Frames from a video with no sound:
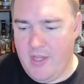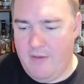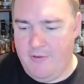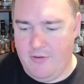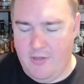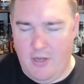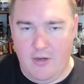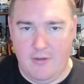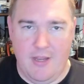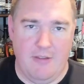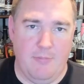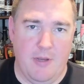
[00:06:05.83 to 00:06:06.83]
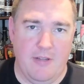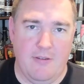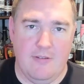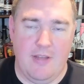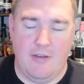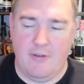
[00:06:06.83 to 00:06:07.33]
tongue, taste buds,
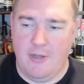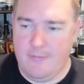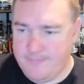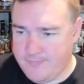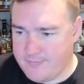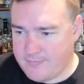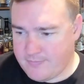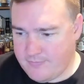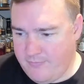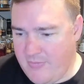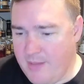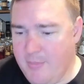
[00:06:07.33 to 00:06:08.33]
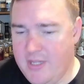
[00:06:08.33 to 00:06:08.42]
etc. But